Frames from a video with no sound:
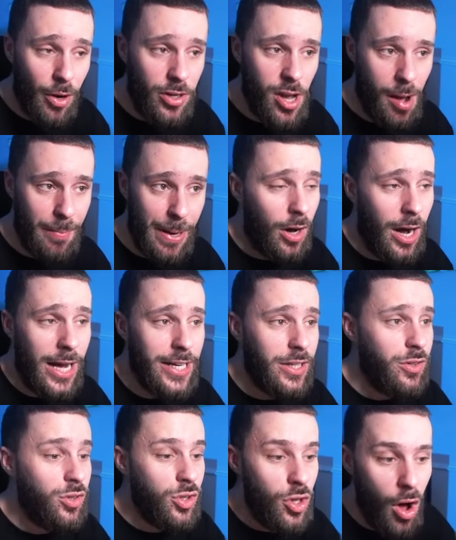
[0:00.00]
one coming. I
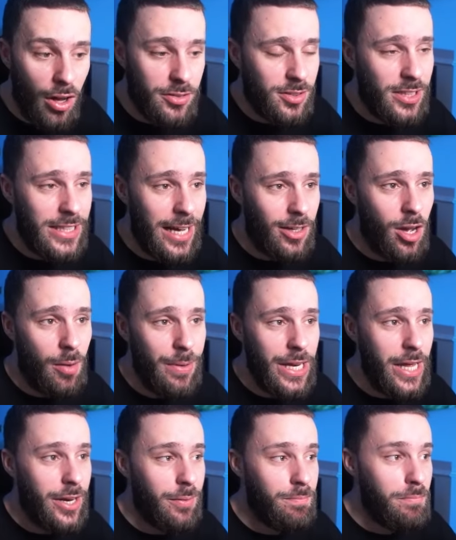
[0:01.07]
did not see that coming
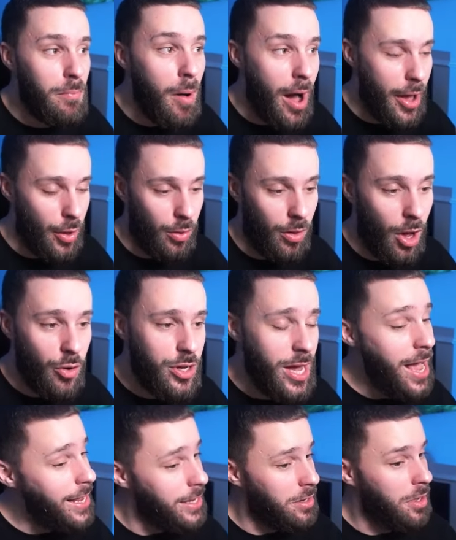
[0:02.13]
in a mile.
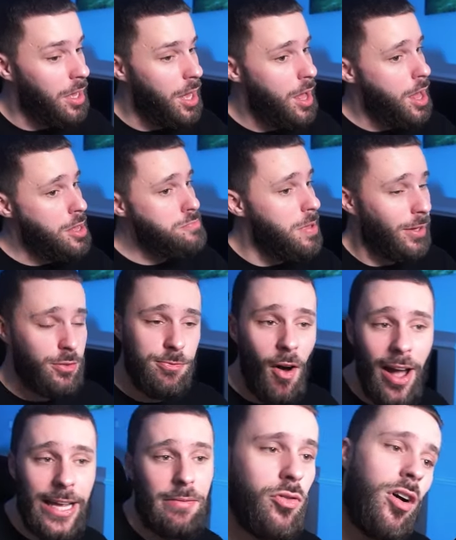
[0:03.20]
Okay, that's
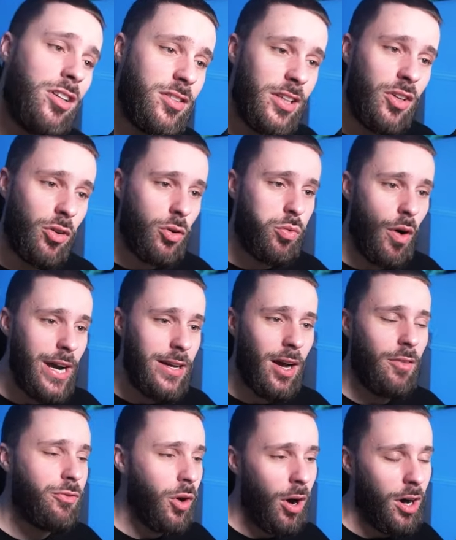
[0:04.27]
fine. Granted, not great.
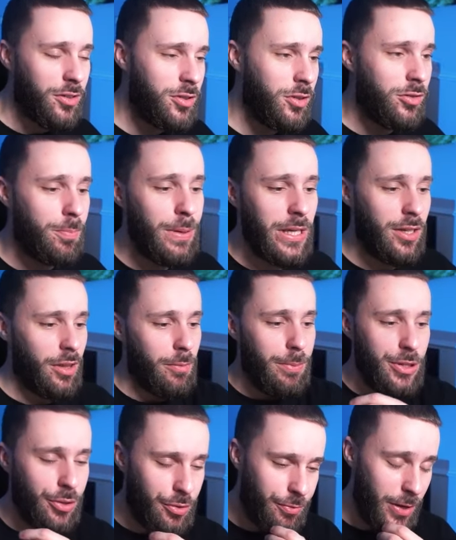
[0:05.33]
I've got Artisan to bring another
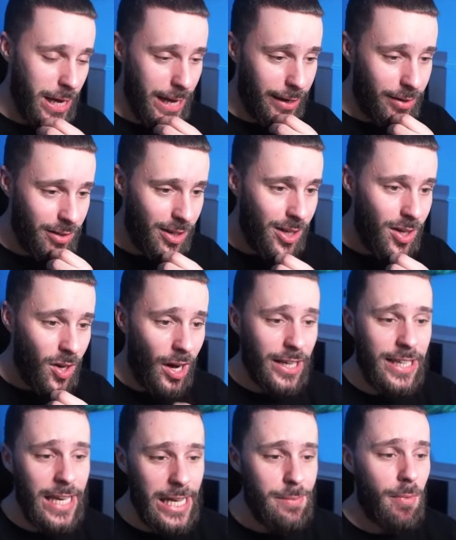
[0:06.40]
Bidoof in.
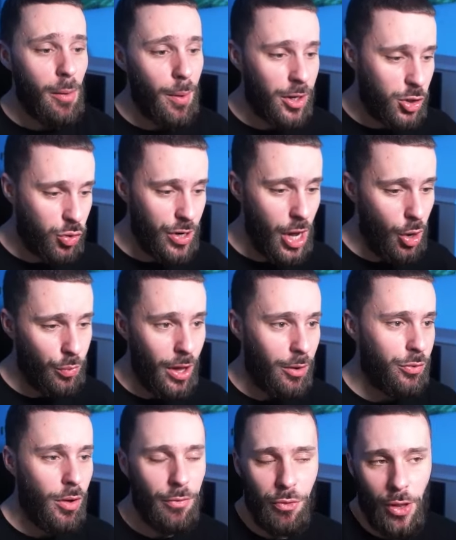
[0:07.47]
I keep my Wugtrio. I
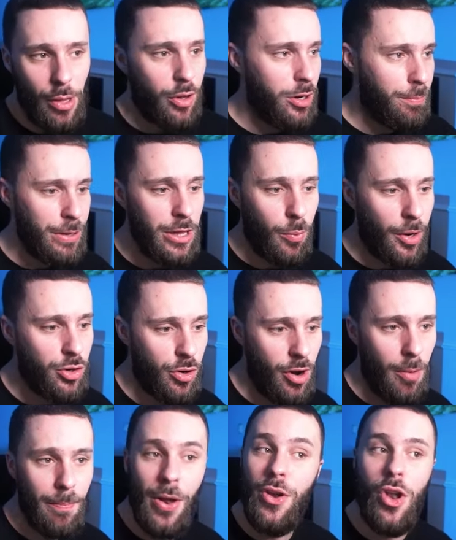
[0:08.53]
thought they were going to bring the
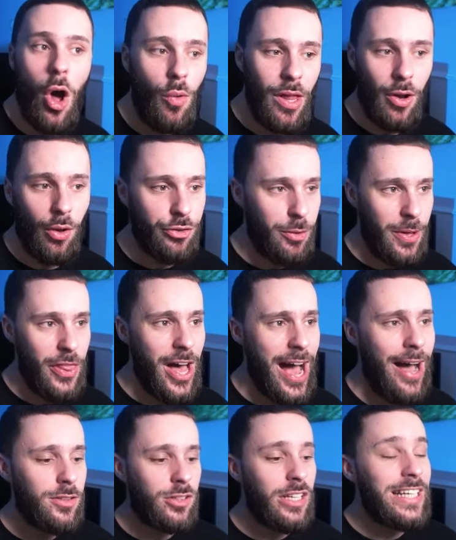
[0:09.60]
Wugtrio up, but no, they're not doing
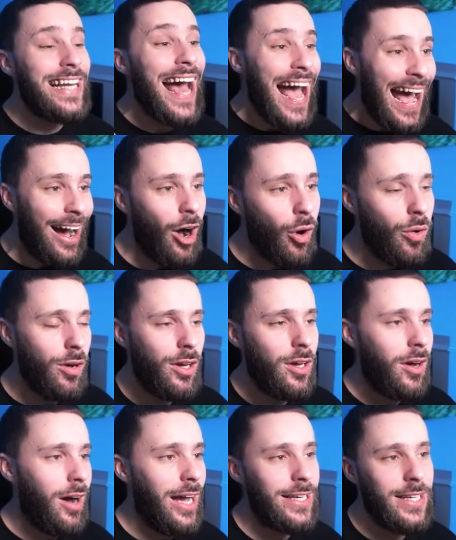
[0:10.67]
that. So now
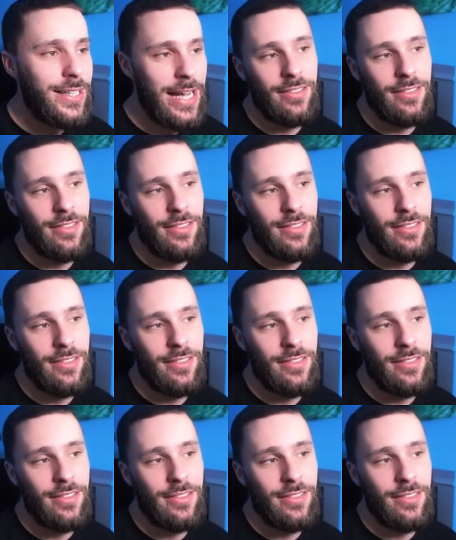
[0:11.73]
I can